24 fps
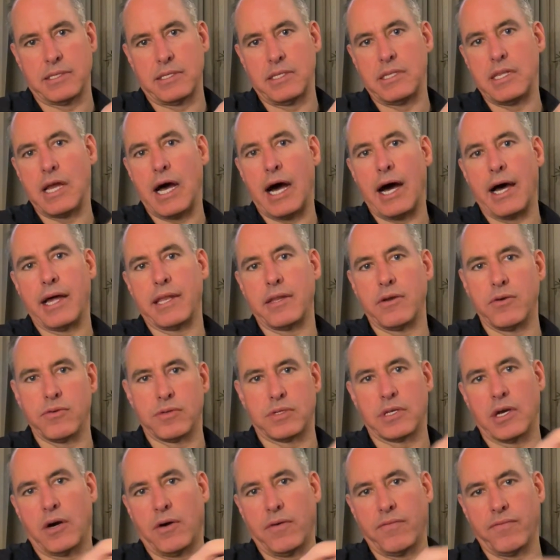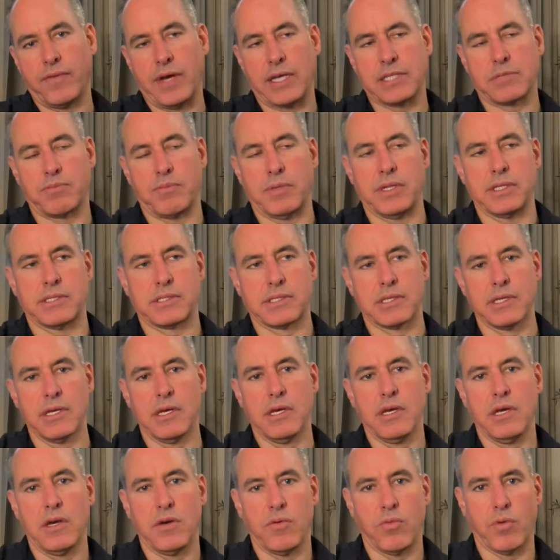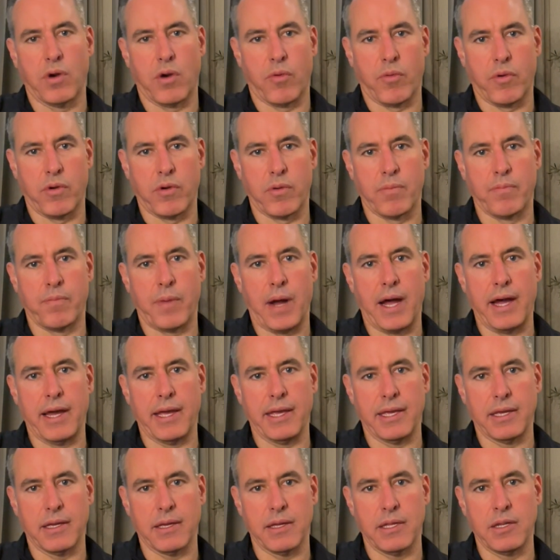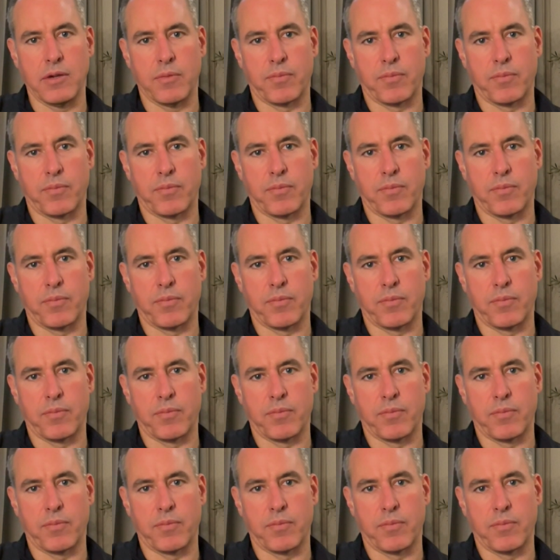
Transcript: non-hotel investments where we were buying,